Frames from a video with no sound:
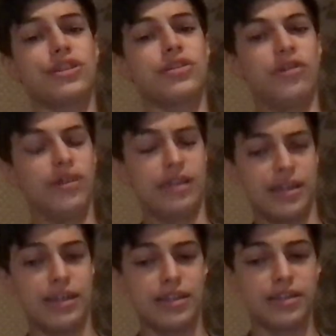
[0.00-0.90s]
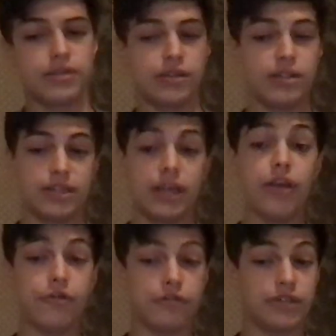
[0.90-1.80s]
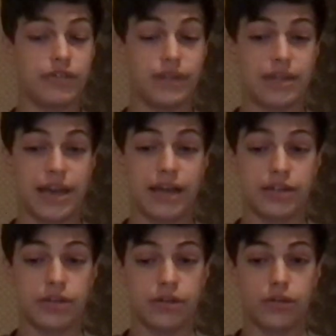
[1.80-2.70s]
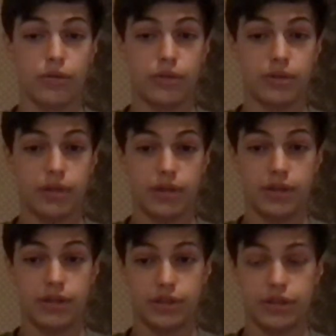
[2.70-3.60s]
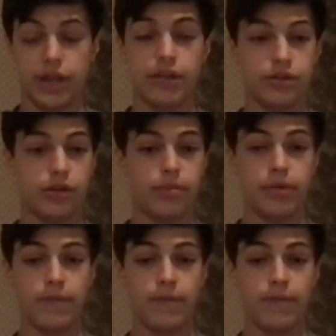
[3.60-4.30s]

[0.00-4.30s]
good. His sinker is fantastic, along with his changeup.